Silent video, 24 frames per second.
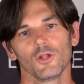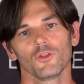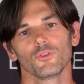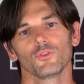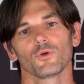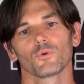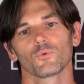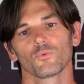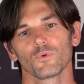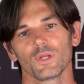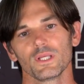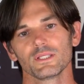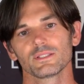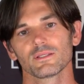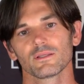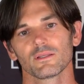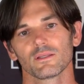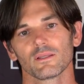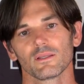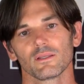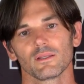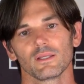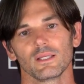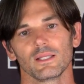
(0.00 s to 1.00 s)
The
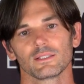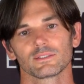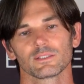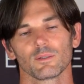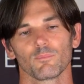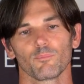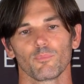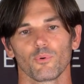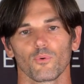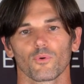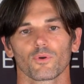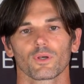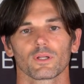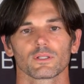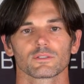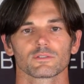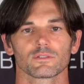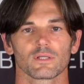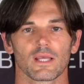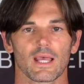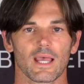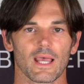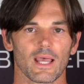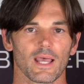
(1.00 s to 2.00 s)
reason it's important
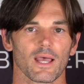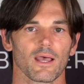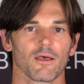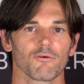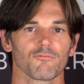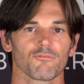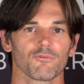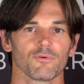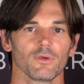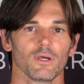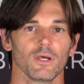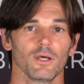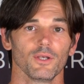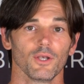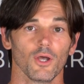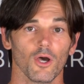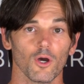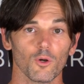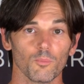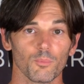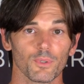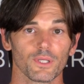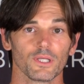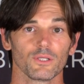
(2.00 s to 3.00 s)
to have an
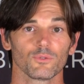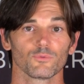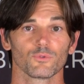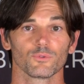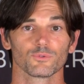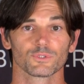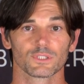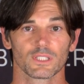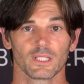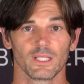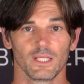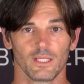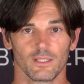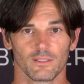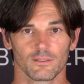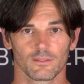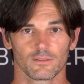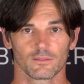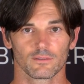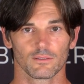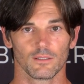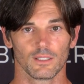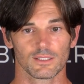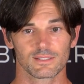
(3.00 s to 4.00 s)
opening routine,
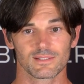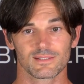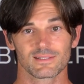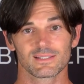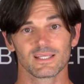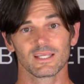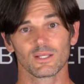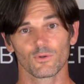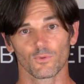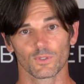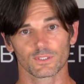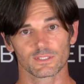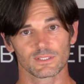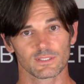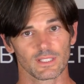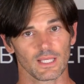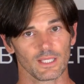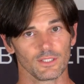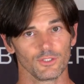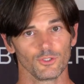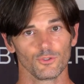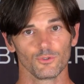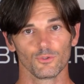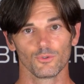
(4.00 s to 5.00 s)
a sequence
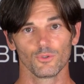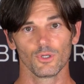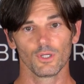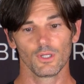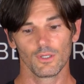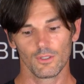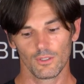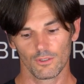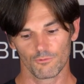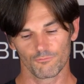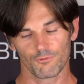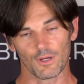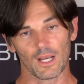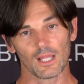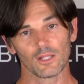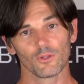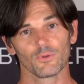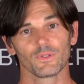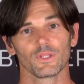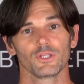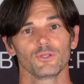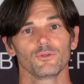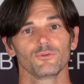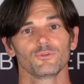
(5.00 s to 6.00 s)
that you follow
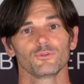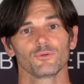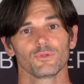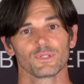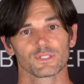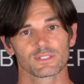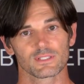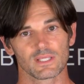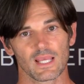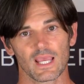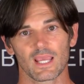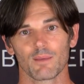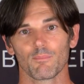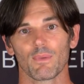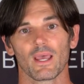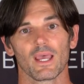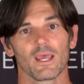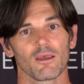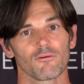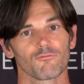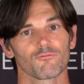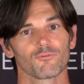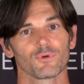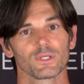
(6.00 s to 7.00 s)
and that you do the same
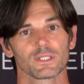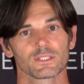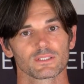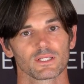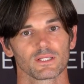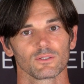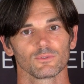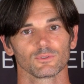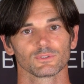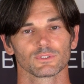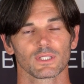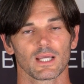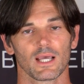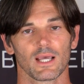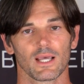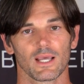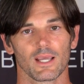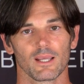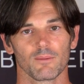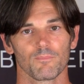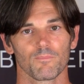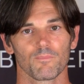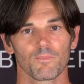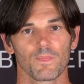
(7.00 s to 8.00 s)
every single
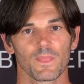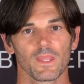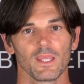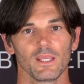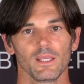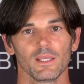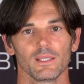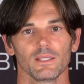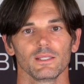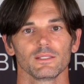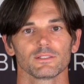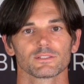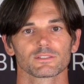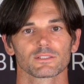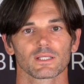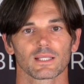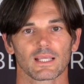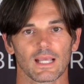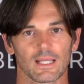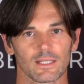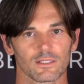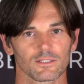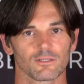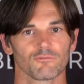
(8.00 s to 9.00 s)
time, is to
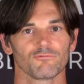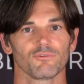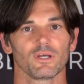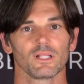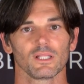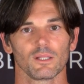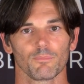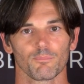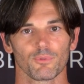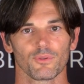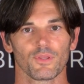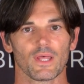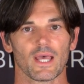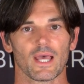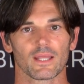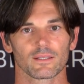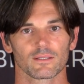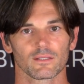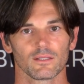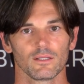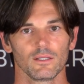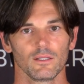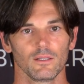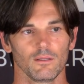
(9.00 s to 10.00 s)
kind of develop
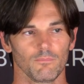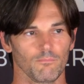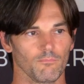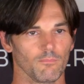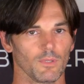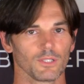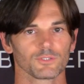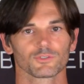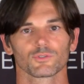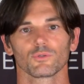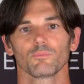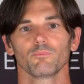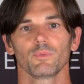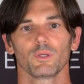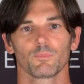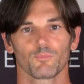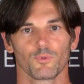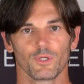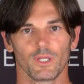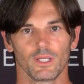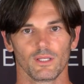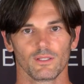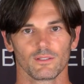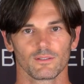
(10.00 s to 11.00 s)
that muscle
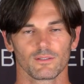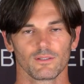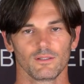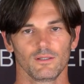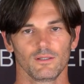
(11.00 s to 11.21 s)
memory.